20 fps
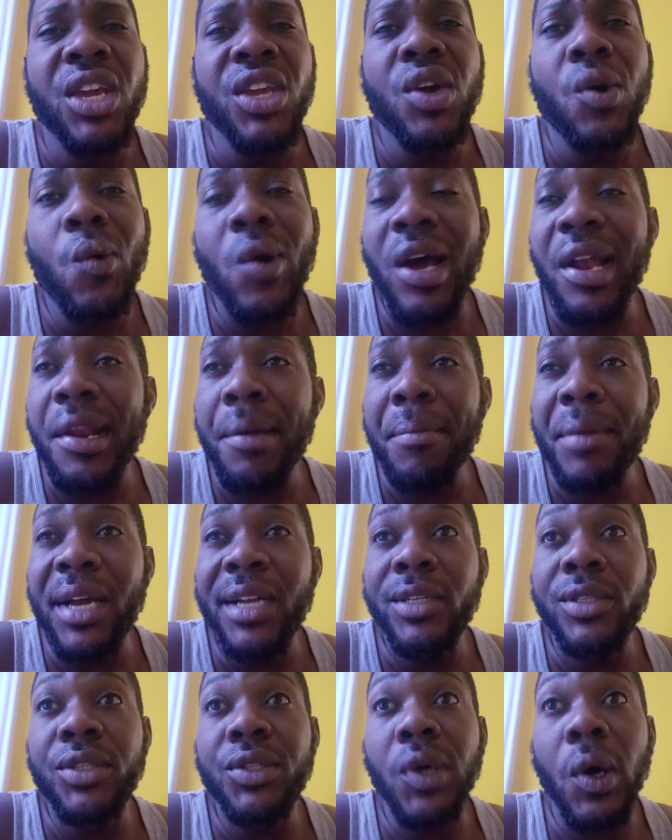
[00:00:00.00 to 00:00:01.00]
You want them
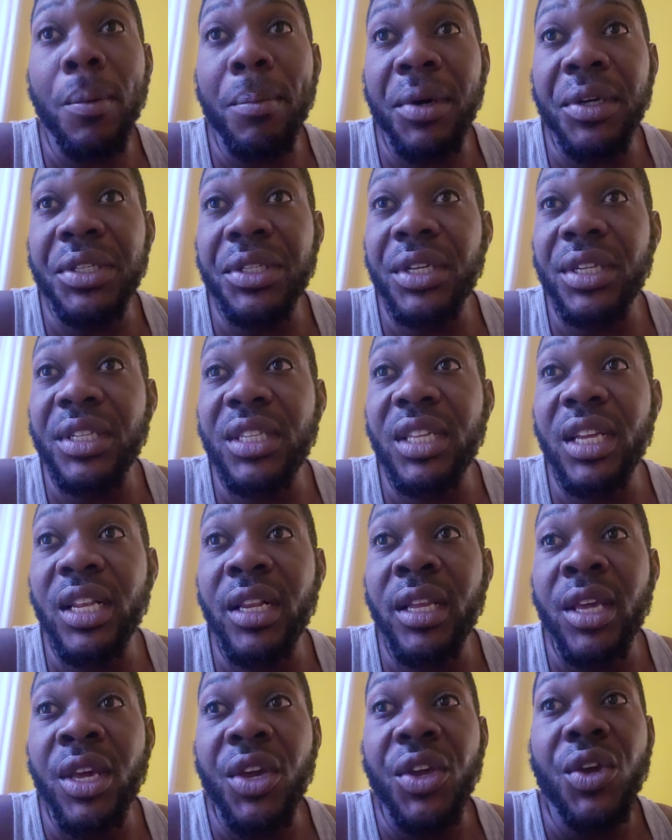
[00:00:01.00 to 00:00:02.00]
man so much so
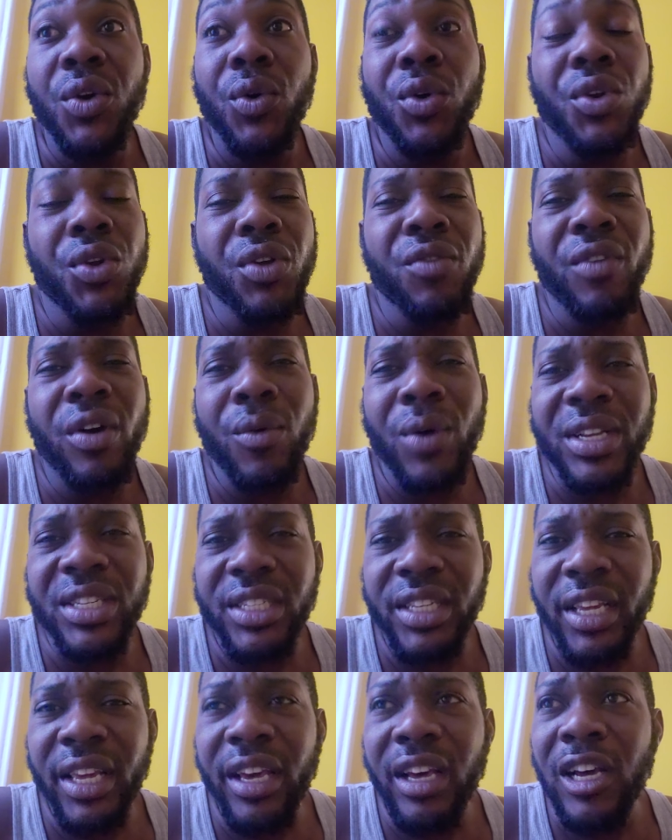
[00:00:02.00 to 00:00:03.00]
till you, you know if I watch
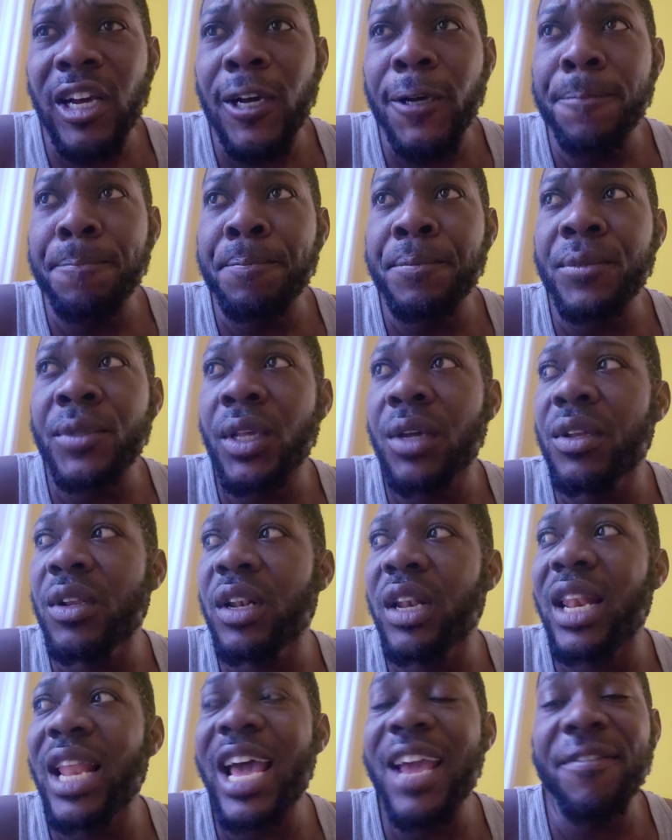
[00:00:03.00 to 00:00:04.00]
the um
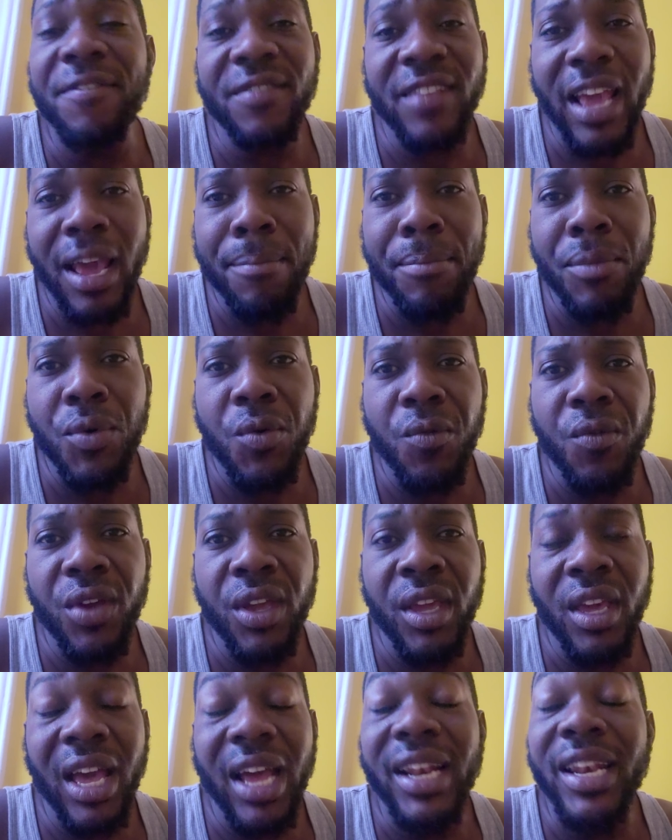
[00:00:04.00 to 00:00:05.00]
lifetime
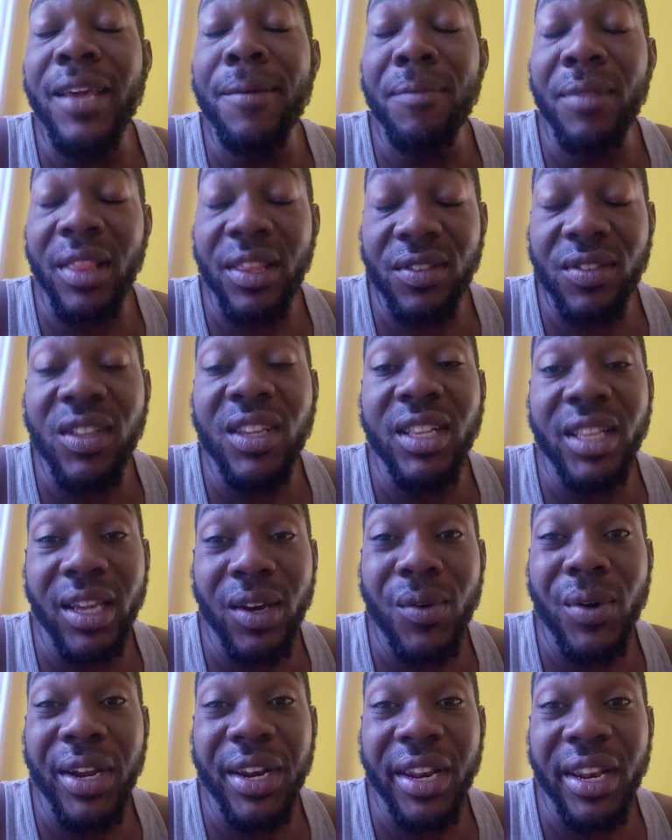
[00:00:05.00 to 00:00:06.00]
movie I them thing
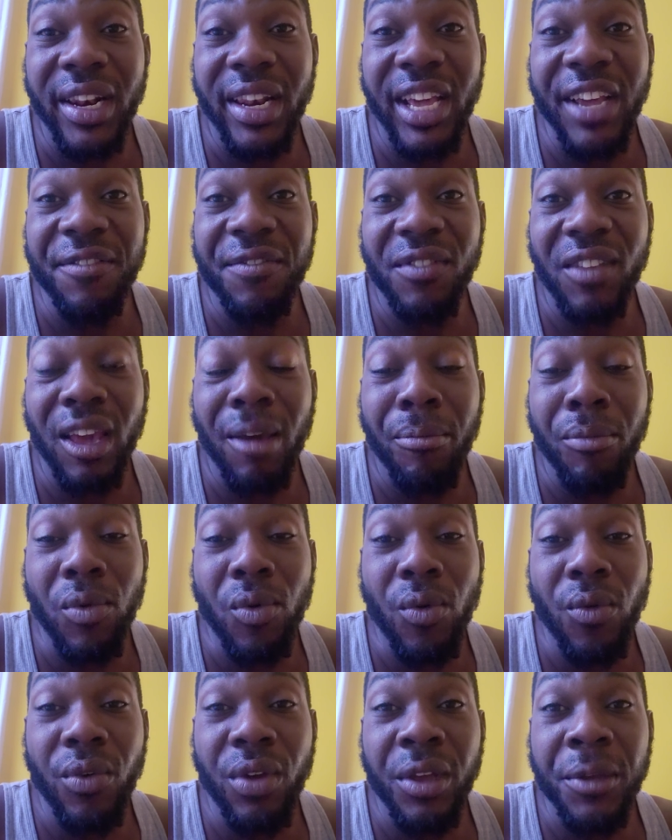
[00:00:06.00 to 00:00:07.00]
they go on a lifetime
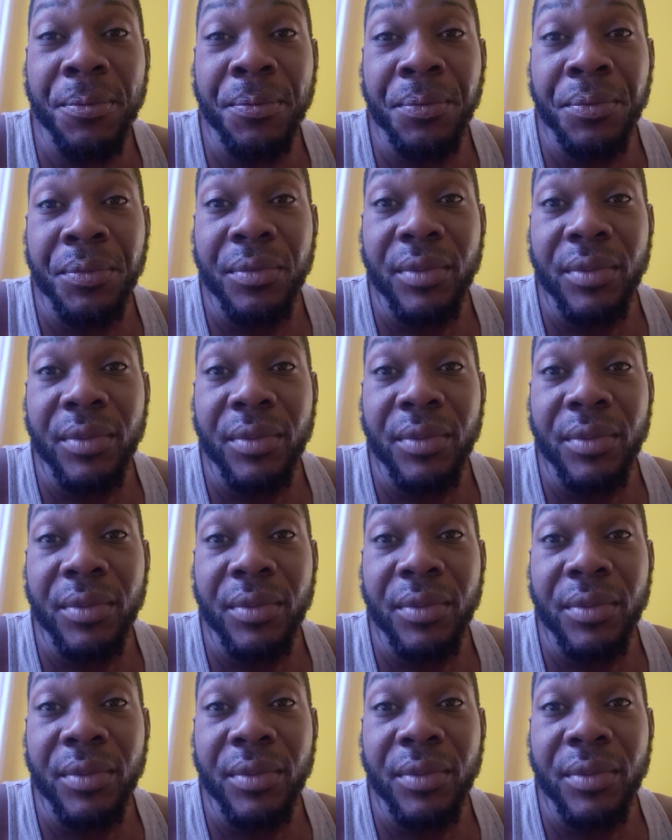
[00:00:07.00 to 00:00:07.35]
movie.